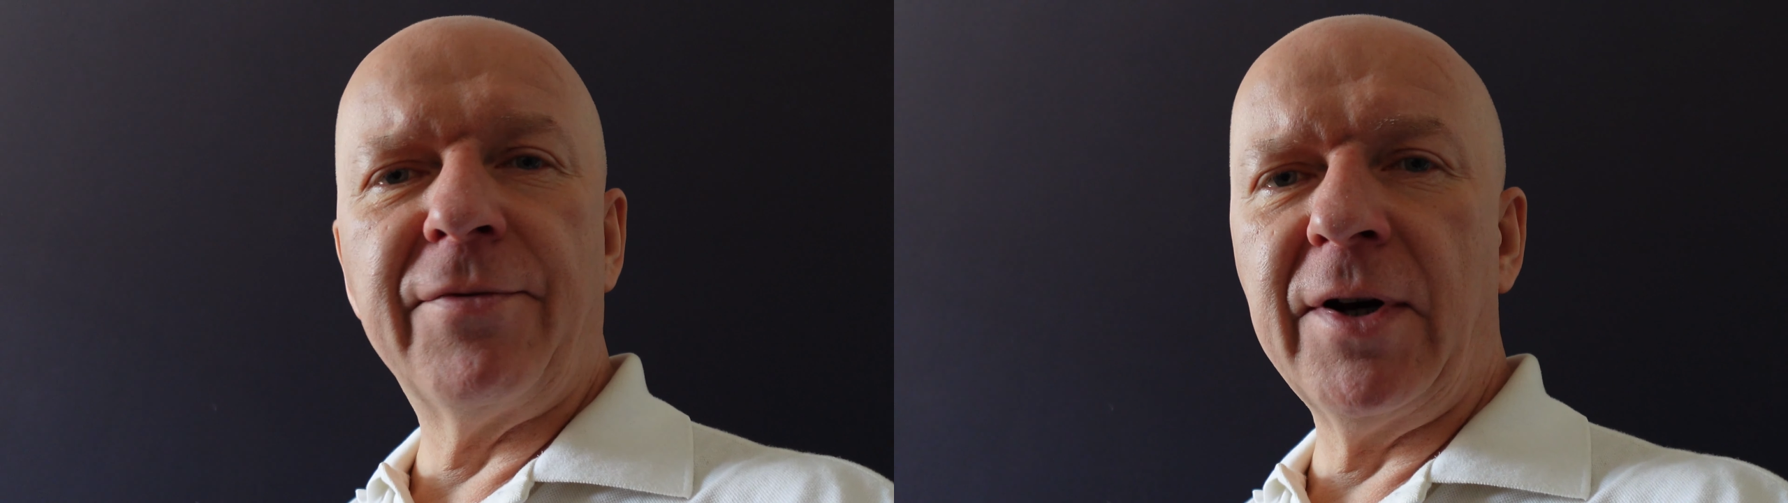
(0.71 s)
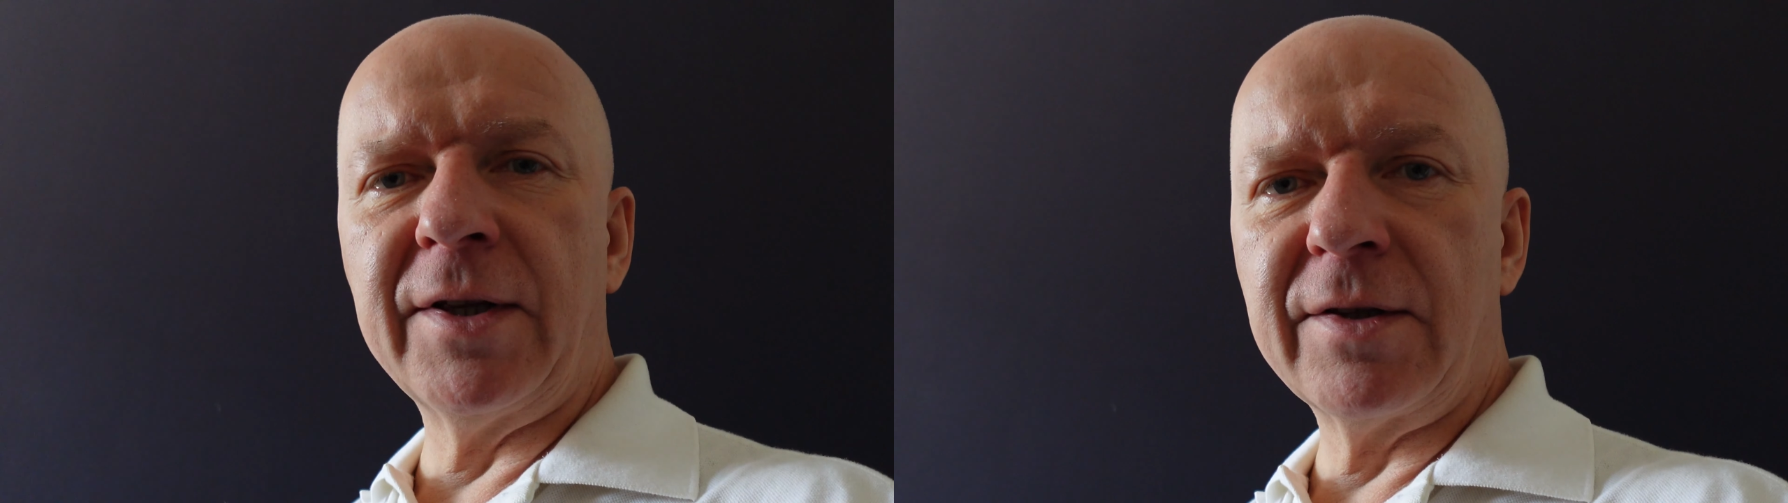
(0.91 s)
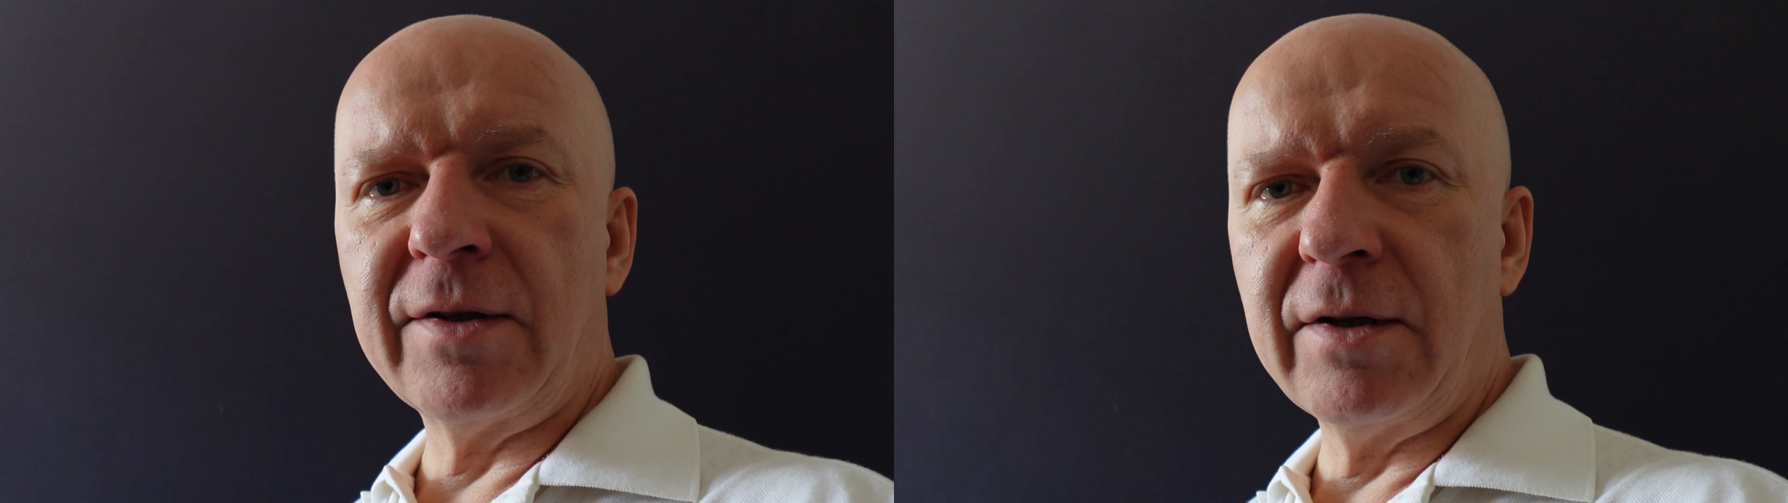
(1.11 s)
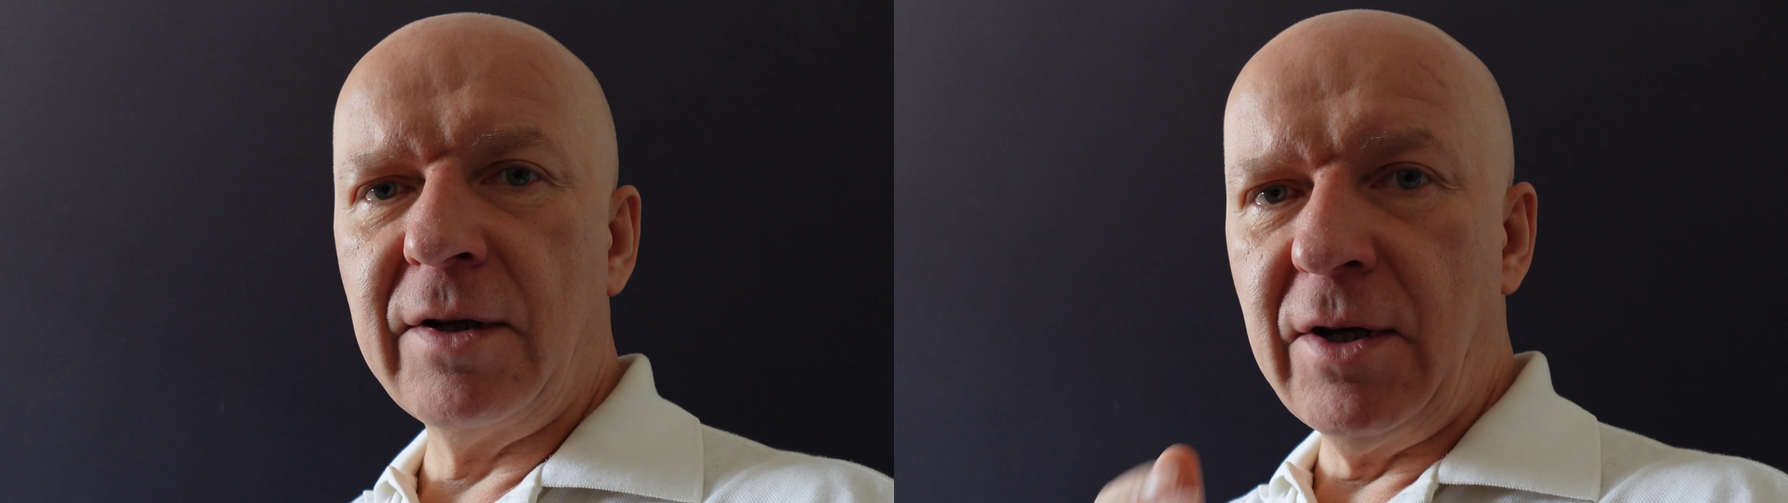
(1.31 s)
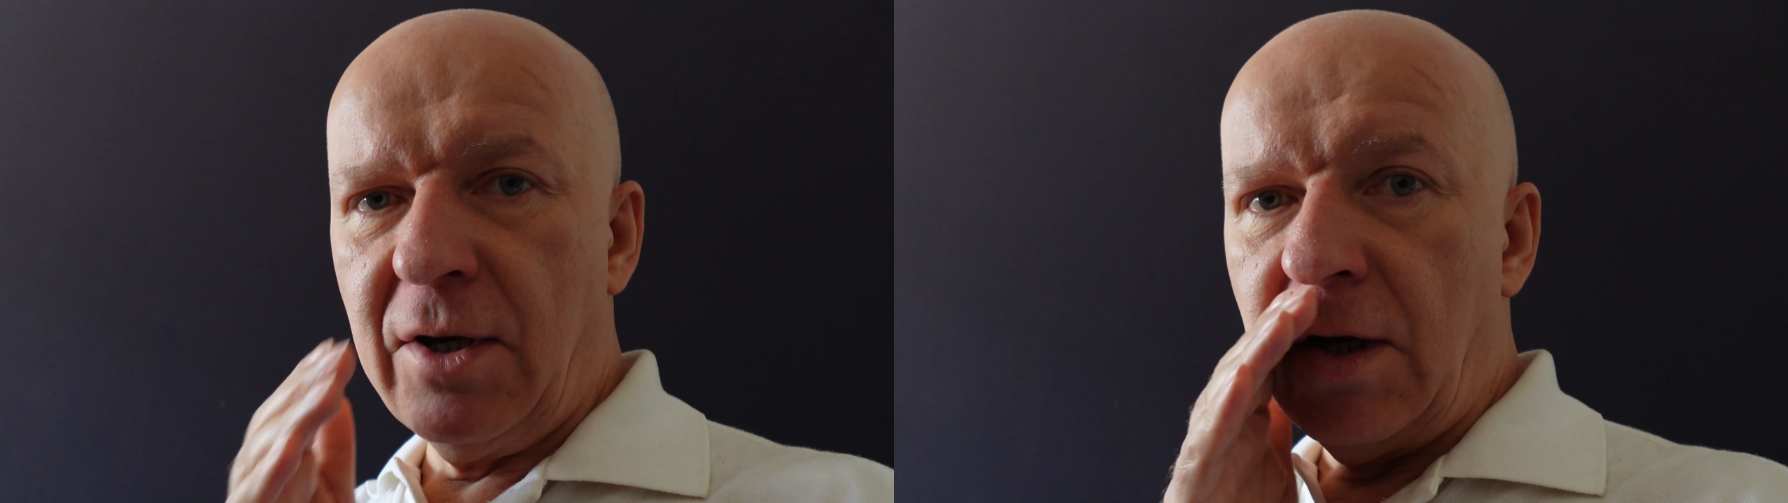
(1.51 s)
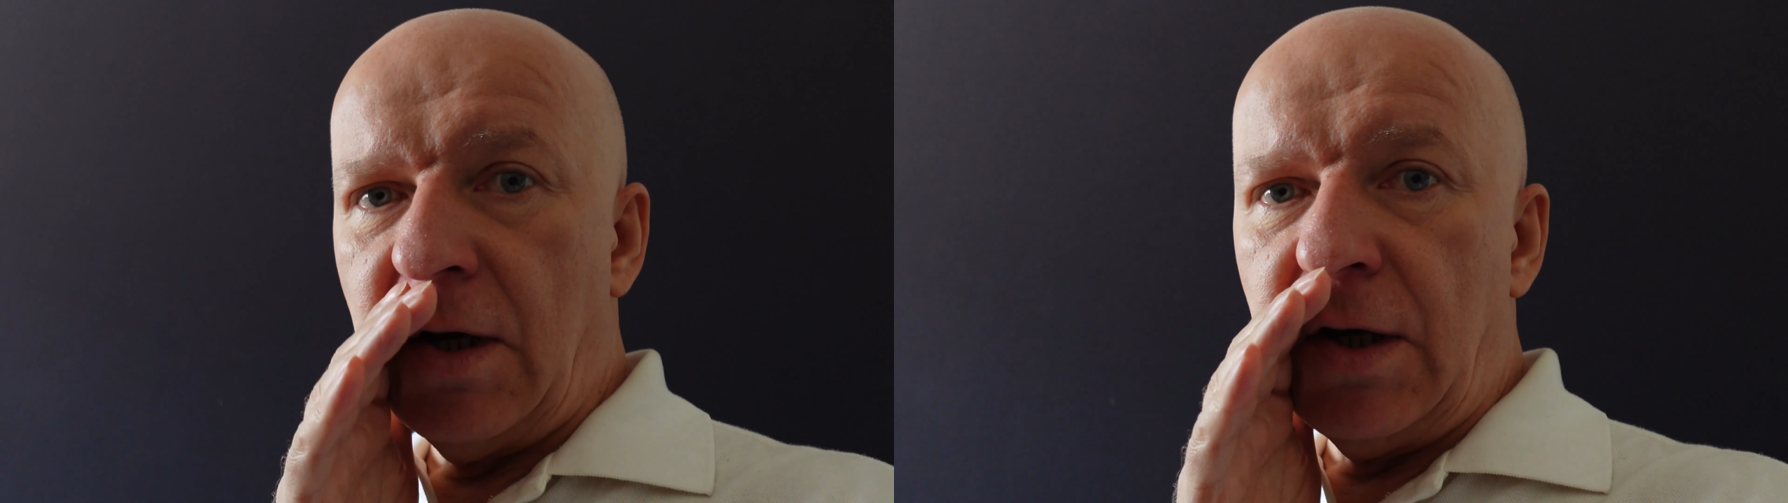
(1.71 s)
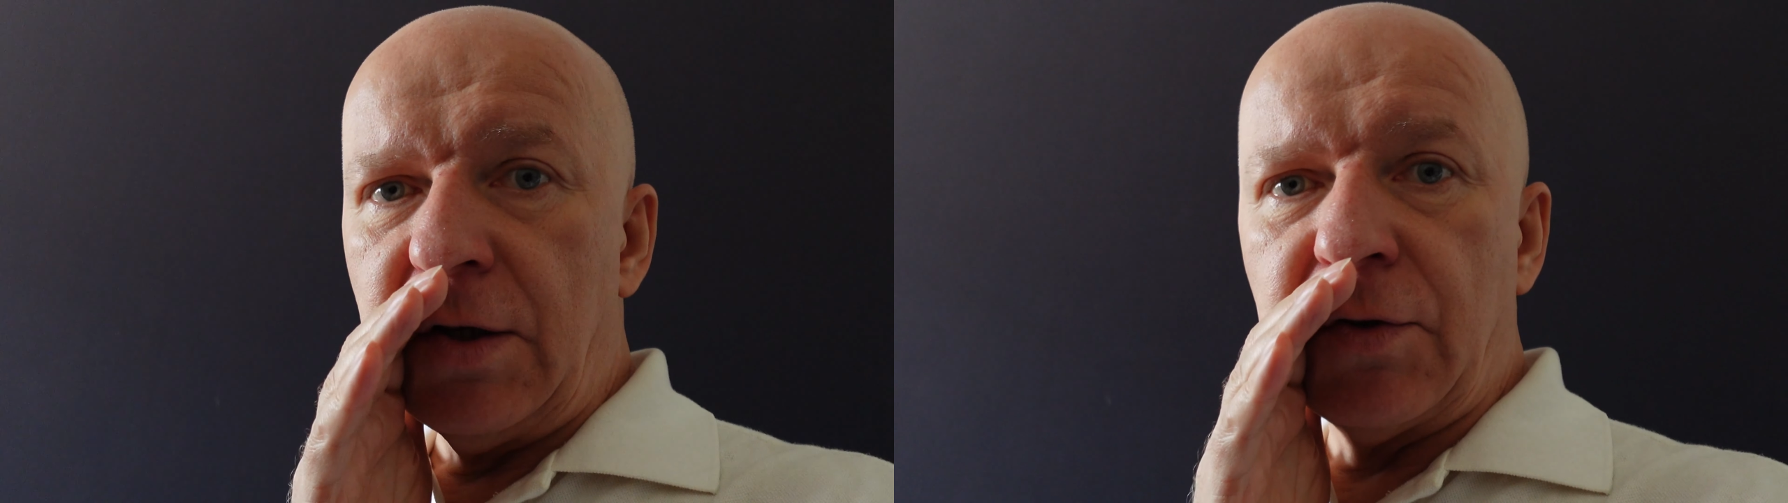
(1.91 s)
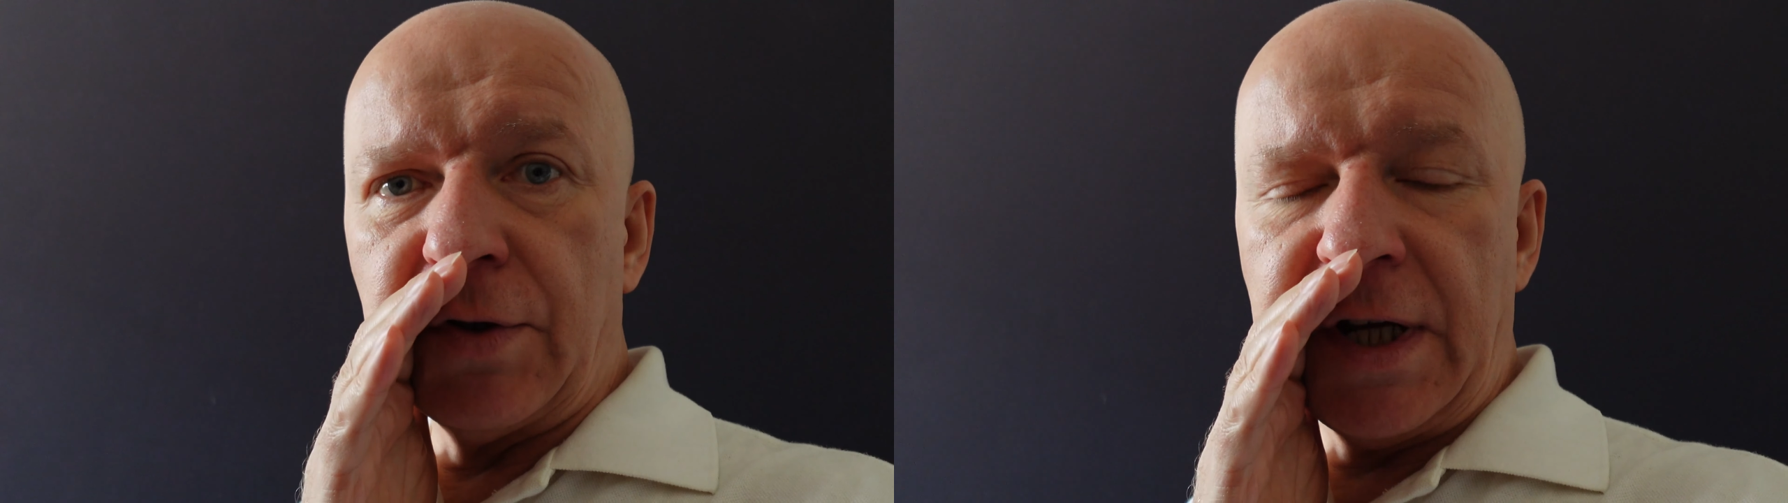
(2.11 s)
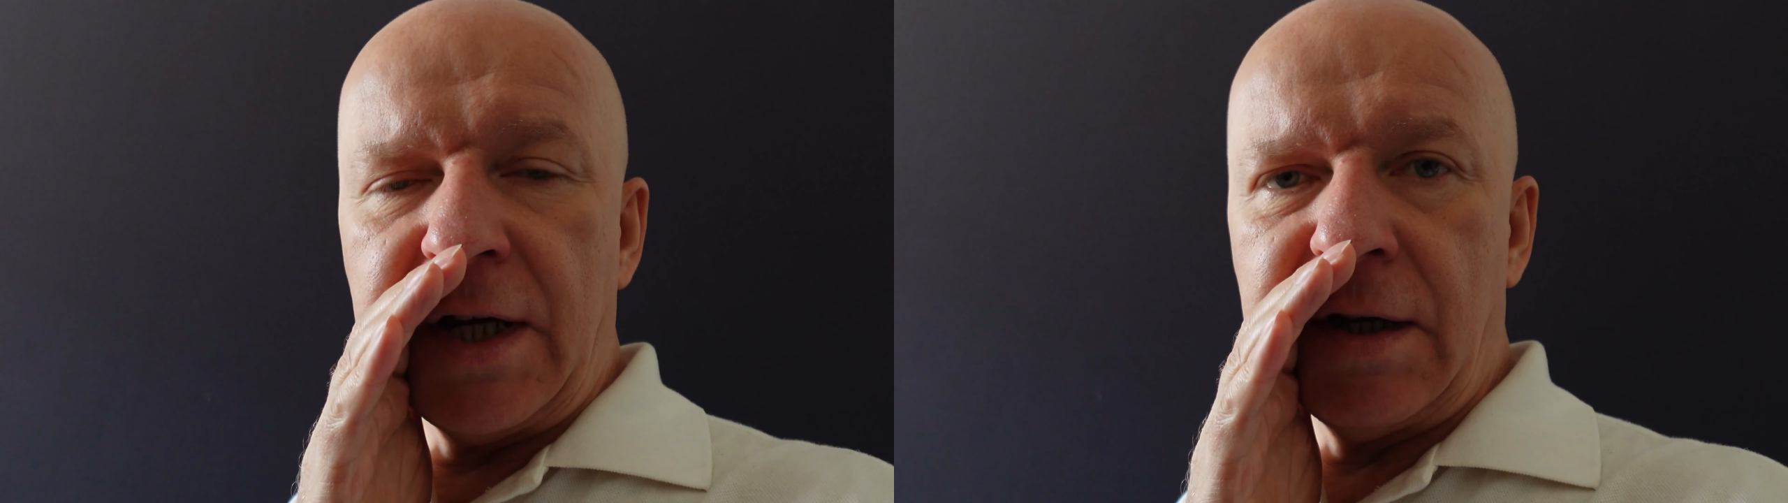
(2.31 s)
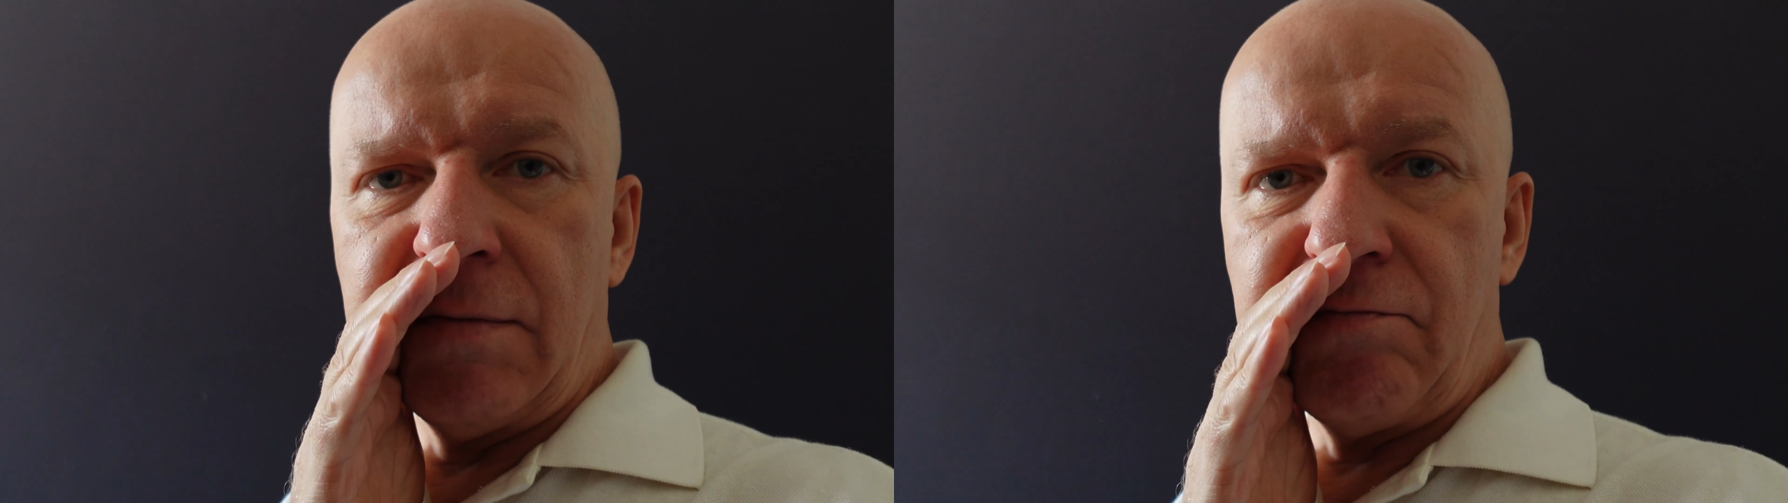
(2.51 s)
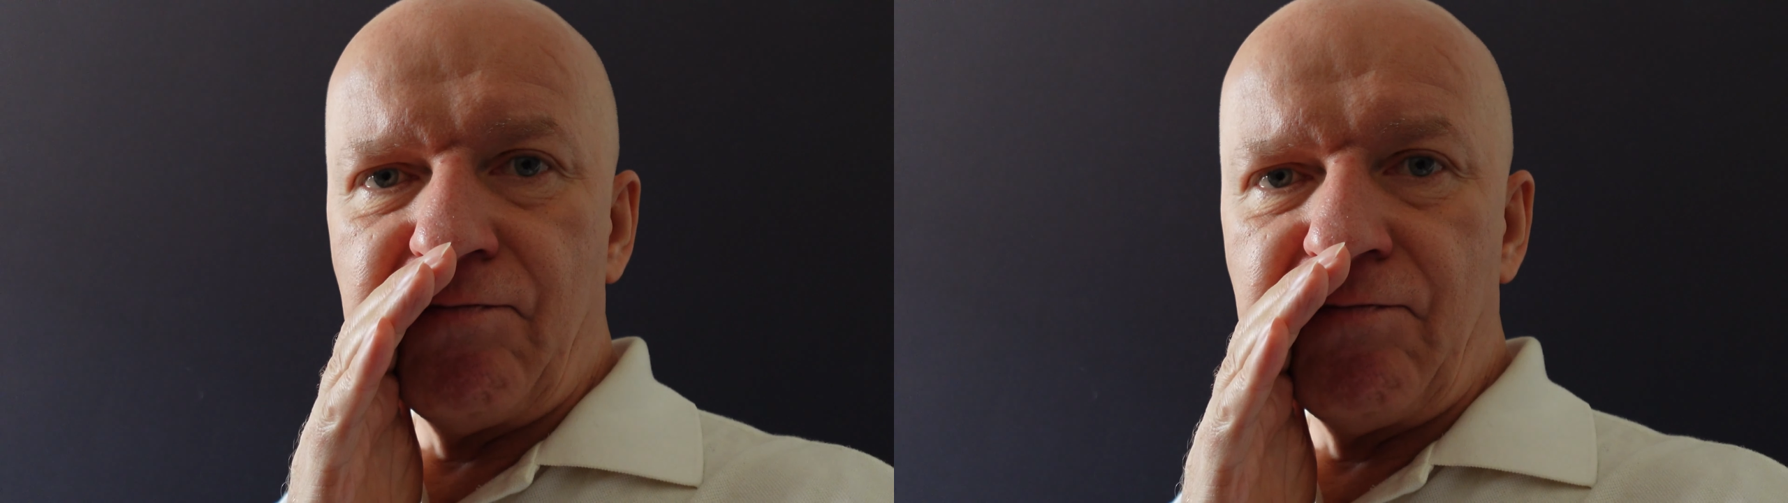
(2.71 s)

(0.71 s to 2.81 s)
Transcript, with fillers: friends. Today,